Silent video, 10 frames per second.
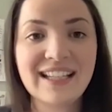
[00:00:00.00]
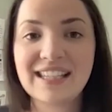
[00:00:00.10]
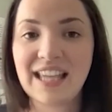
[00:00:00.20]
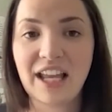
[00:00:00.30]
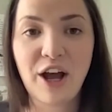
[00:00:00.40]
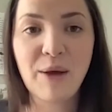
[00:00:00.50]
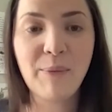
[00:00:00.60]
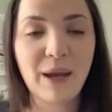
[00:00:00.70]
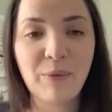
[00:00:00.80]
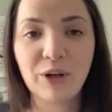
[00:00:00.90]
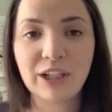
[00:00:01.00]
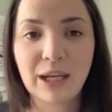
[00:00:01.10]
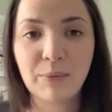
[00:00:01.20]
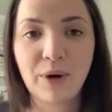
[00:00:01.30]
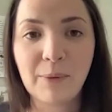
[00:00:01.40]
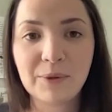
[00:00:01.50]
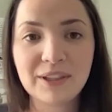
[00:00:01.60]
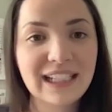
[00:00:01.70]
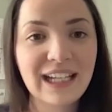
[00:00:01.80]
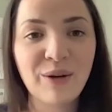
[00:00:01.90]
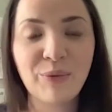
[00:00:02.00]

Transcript: set up and working properly,